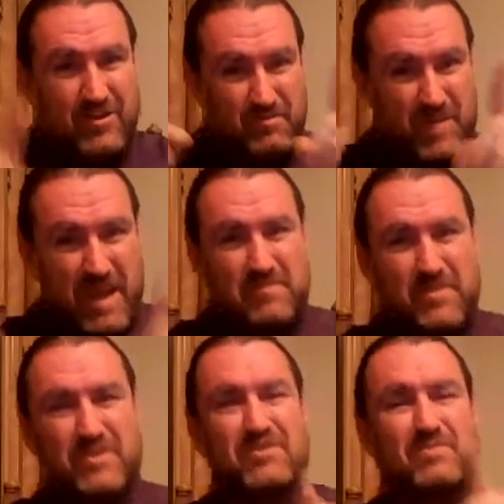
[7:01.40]
your
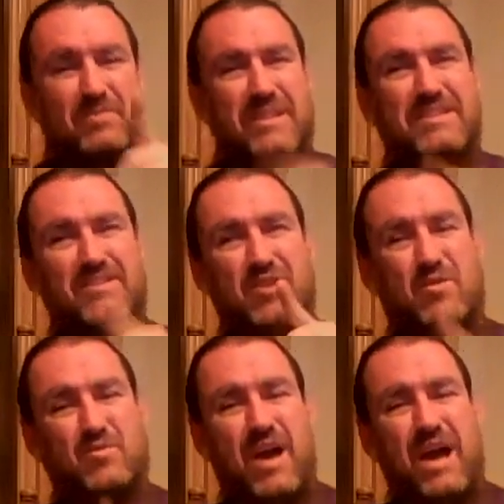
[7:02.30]
papers, please
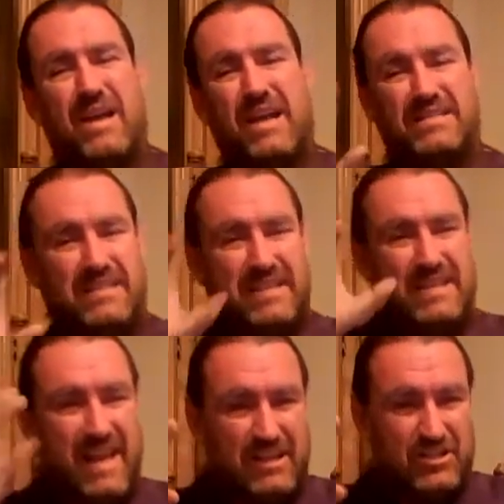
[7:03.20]
don't write a
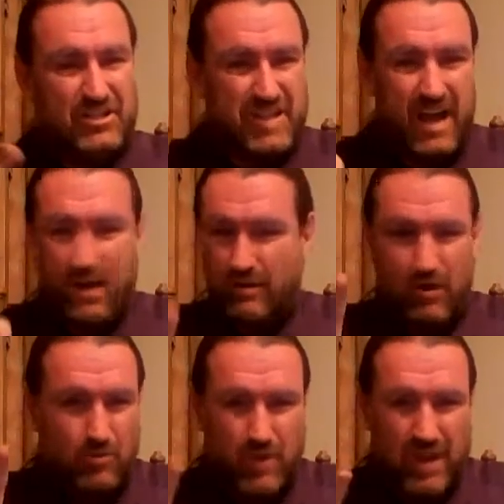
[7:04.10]
CH sound.
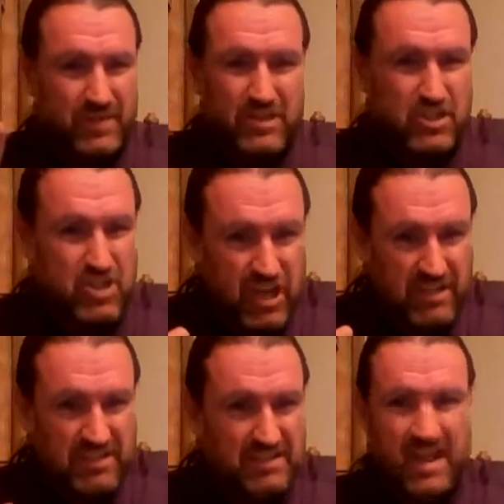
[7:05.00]
Don't write the ch
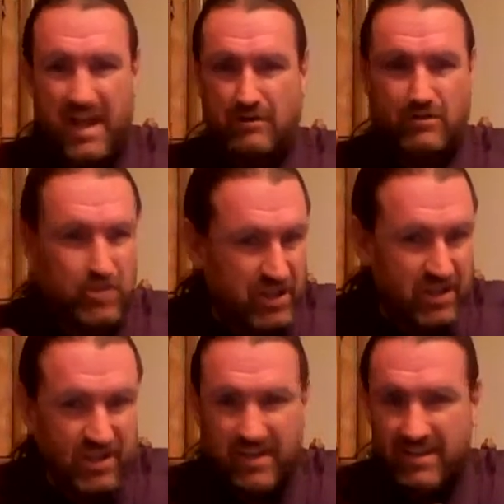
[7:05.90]
sound. Ch,
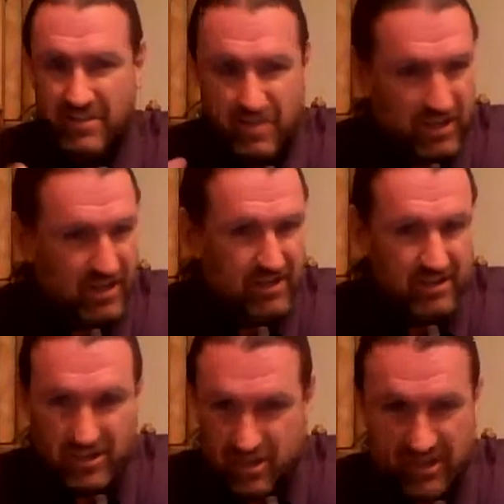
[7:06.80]
ch,
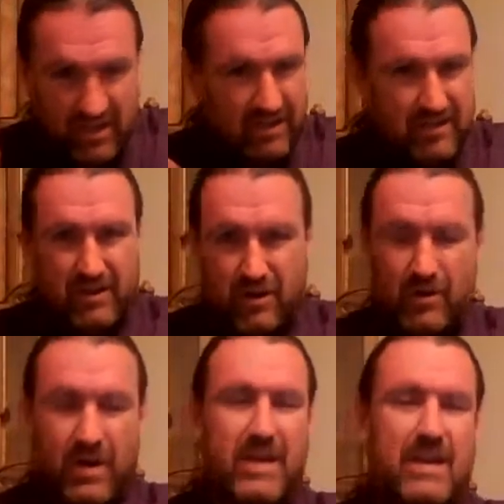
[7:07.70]
ch.
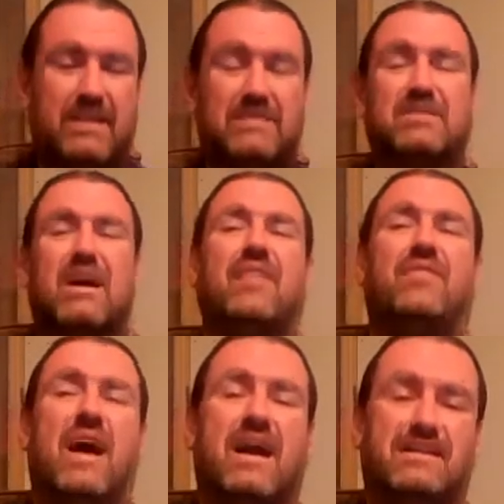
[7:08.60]
No, it is not
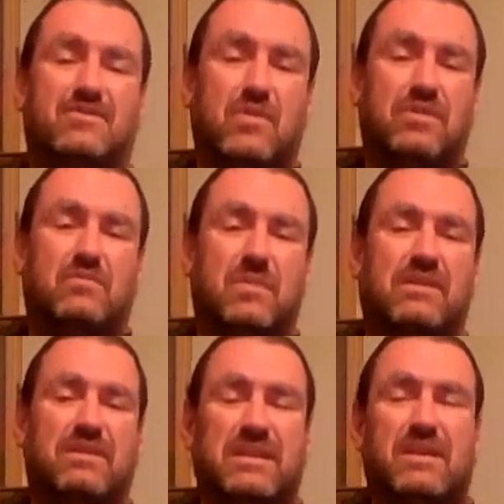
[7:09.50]
that. It's going to be
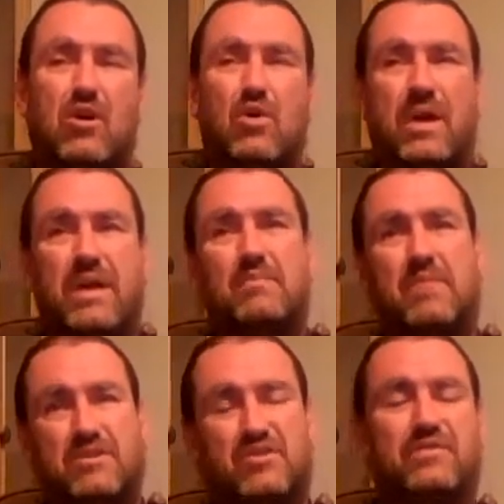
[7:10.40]
the
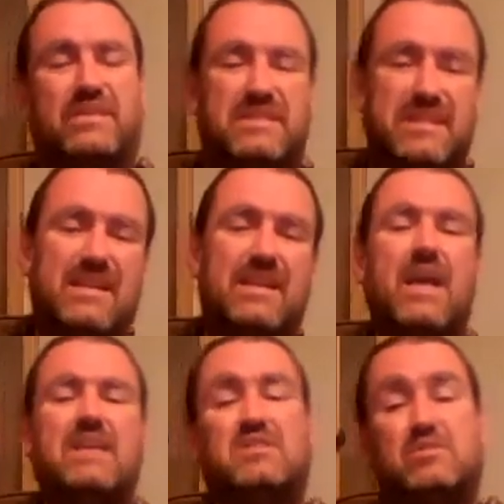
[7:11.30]
DON''T
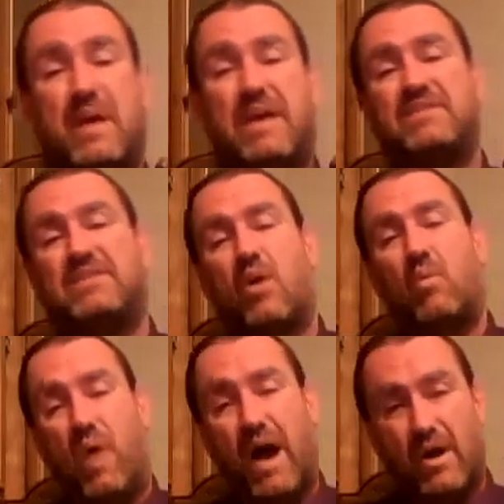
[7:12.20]
space
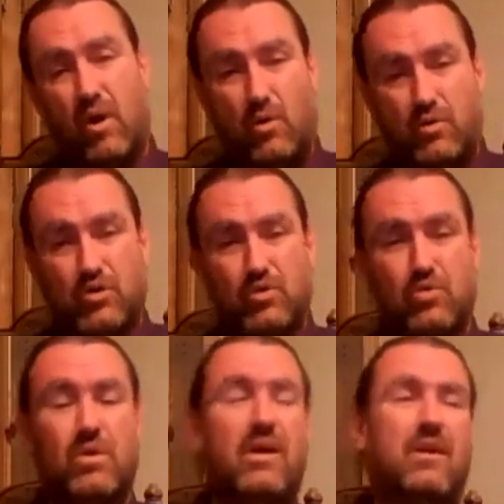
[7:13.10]

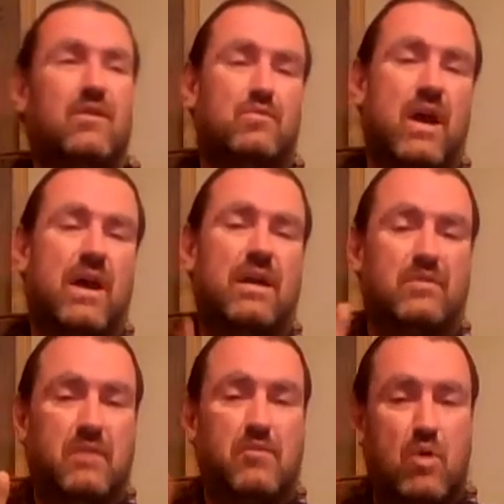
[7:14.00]
YOU, right?
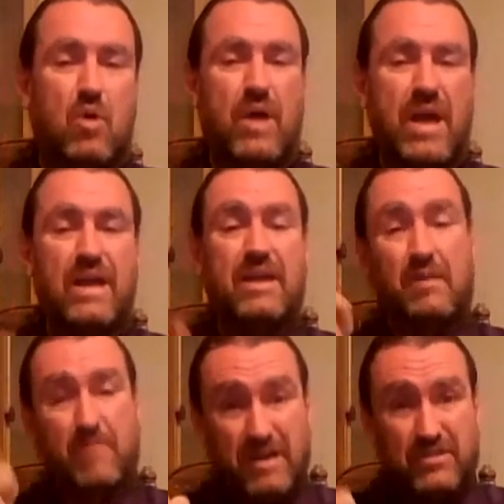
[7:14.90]

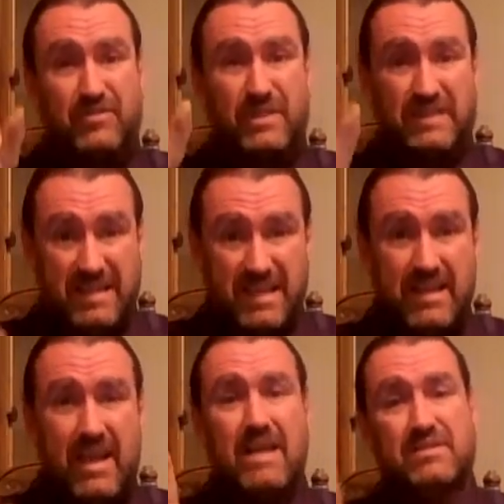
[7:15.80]

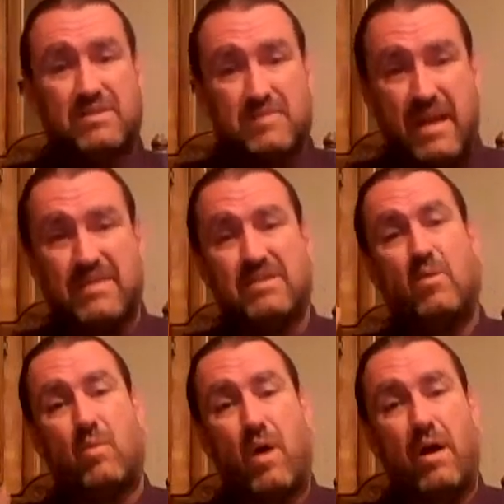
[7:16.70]
WON''T space
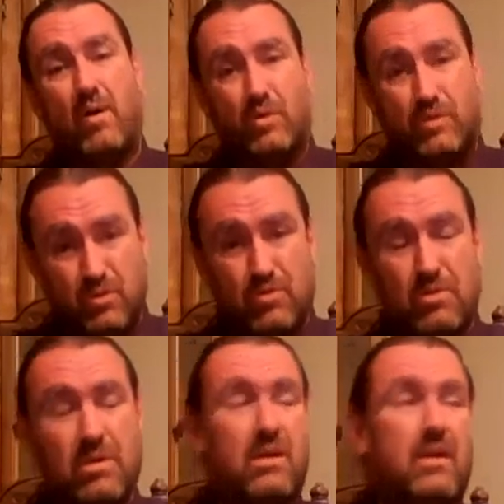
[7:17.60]

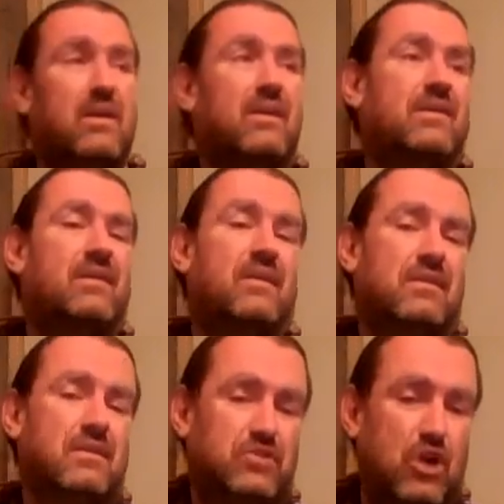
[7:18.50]
YOU.
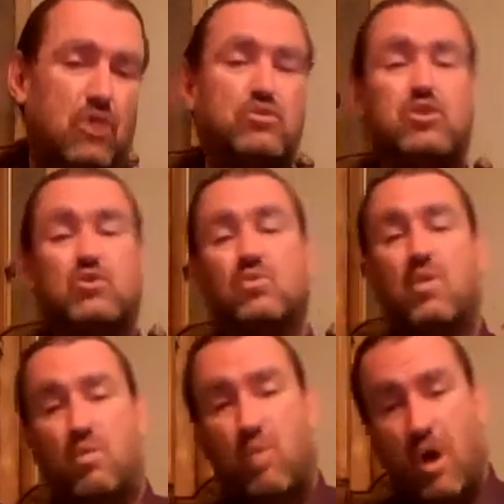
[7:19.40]
Don't you,
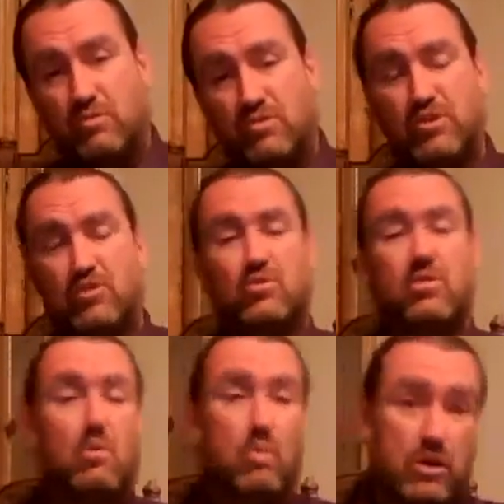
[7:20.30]
won't
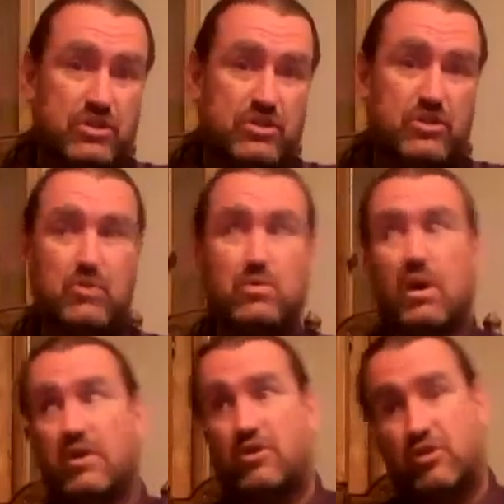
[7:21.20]
you, wouldn't
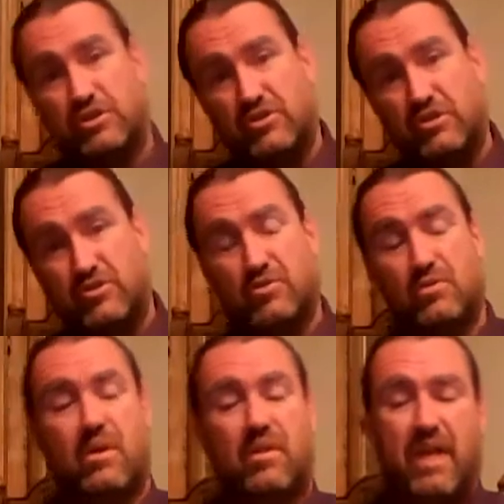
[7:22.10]
you, couldn't
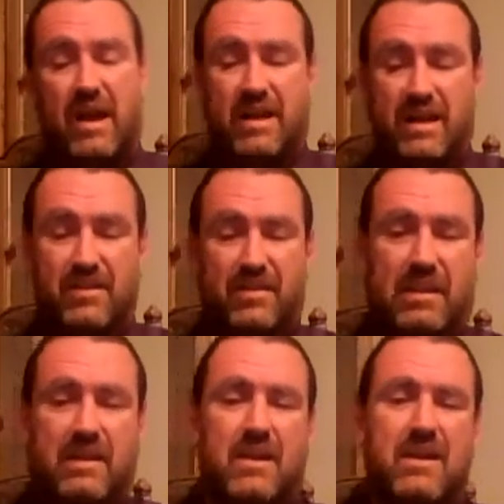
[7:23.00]
you, that kind of
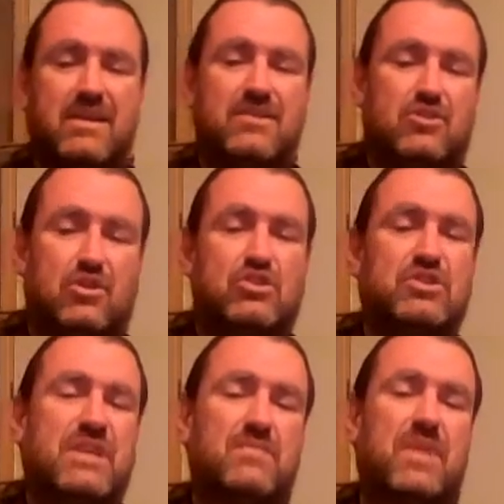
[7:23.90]
thing. So
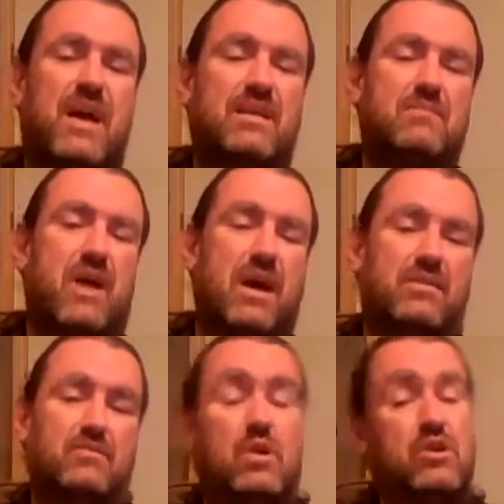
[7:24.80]
just keep that in
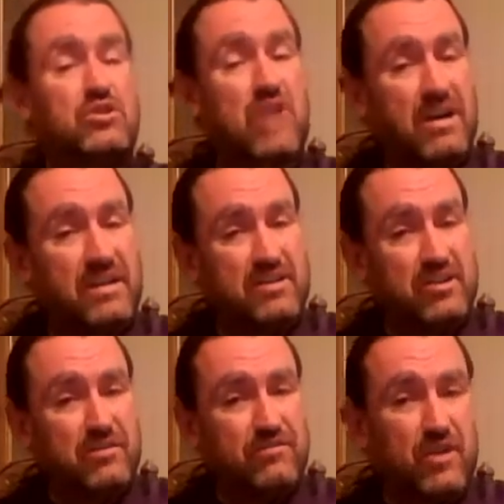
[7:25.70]
mind when you're talking to
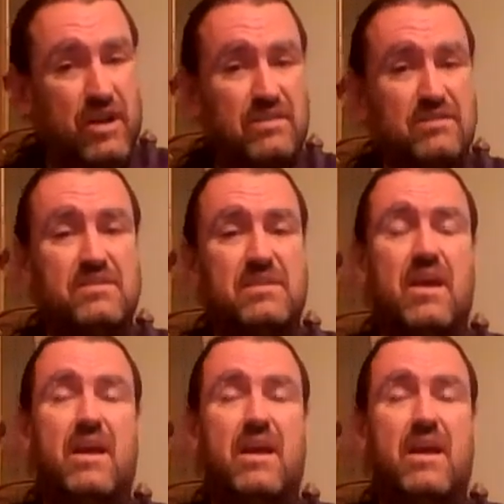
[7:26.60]
your friends